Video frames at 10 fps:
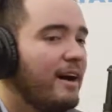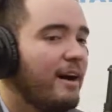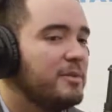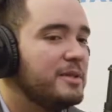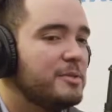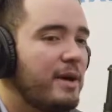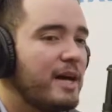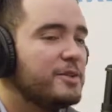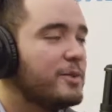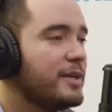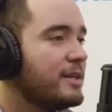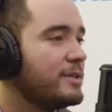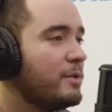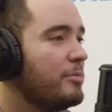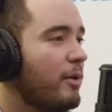In these past 3
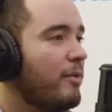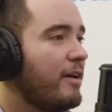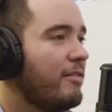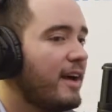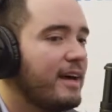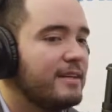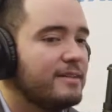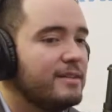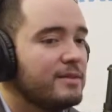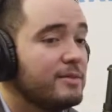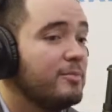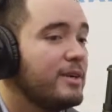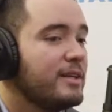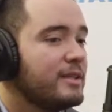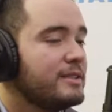years, we both have had, some
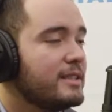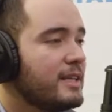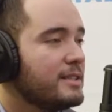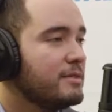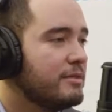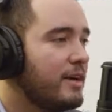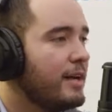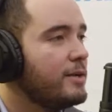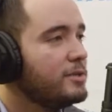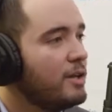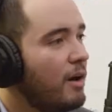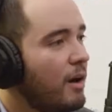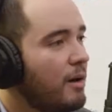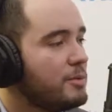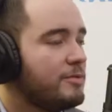pretty good successes. We've gotten new
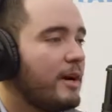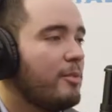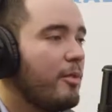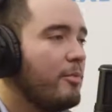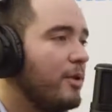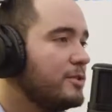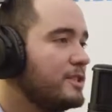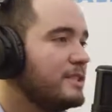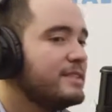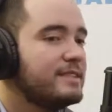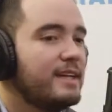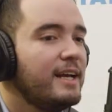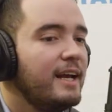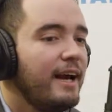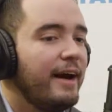jobs, we've gotten promotions,
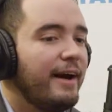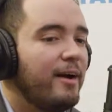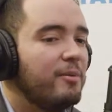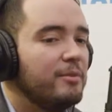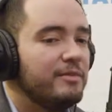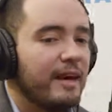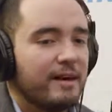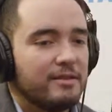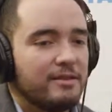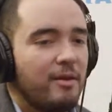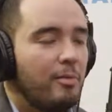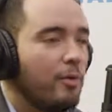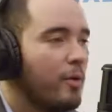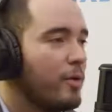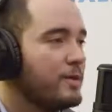we've gotten on
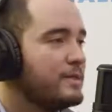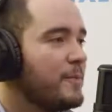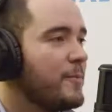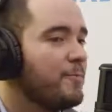boards.